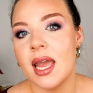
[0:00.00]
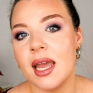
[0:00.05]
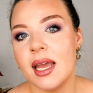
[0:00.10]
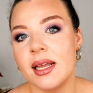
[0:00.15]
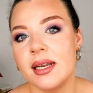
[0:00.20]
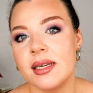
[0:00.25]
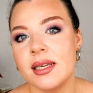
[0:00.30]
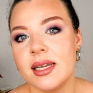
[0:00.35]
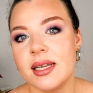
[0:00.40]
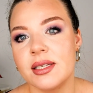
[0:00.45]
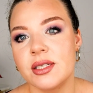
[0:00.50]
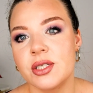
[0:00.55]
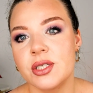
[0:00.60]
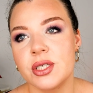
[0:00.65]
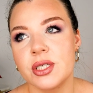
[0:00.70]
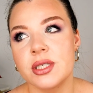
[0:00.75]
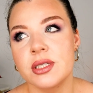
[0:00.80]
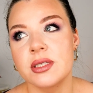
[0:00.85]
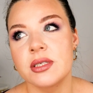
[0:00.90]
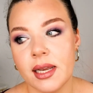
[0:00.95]
And it's
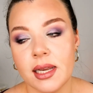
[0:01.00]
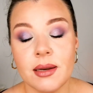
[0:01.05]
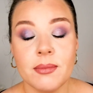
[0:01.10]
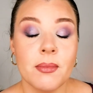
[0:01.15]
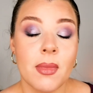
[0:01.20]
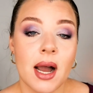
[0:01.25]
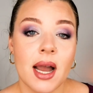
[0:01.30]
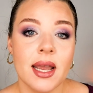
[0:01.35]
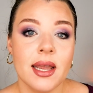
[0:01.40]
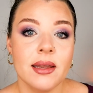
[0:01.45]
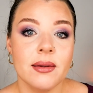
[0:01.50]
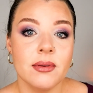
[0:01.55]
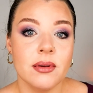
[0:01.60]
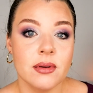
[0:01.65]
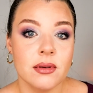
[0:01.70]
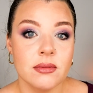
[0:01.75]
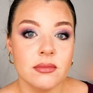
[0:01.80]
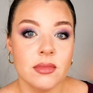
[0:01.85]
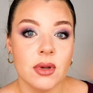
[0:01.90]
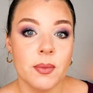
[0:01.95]
just, in my
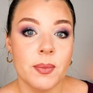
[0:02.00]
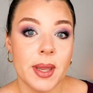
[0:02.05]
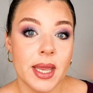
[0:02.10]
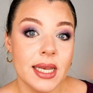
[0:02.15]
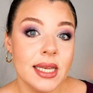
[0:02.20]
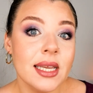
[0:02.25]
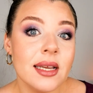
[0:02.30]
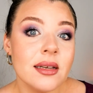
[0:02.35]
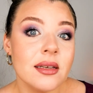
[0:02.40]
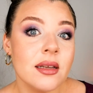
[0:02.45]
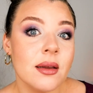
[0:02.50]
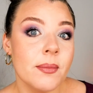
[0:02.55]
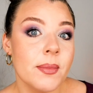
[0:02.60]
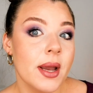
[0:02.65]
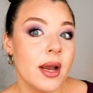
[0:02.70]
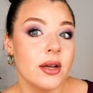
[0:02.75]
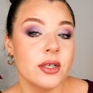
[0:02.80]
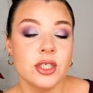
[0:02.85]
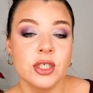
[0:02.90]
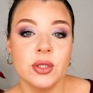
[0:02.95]
opinion,
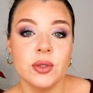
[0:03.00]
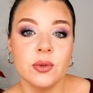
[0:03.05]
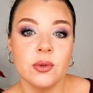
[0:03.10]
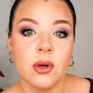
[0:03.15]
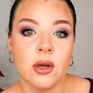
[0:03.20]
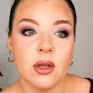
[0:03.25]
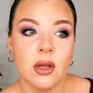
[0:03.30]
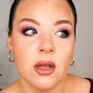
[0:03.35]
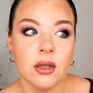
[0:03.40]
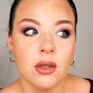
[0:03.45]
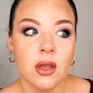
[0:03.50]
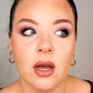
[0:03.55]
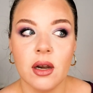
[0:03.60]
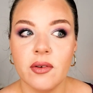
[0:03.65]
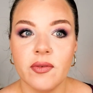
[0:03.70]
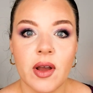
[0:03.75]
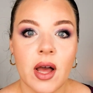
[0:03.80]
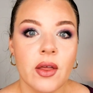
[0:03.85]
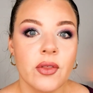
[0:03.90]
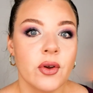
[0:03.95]
compared to a lot
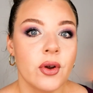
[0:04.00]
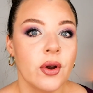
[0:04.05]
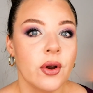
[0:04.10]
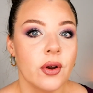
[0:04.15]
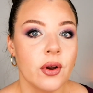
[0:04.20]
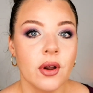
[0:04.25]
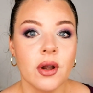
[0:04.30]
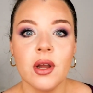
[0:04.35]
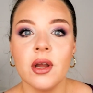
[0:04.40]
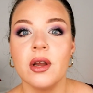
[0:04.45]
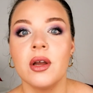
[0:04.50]
of other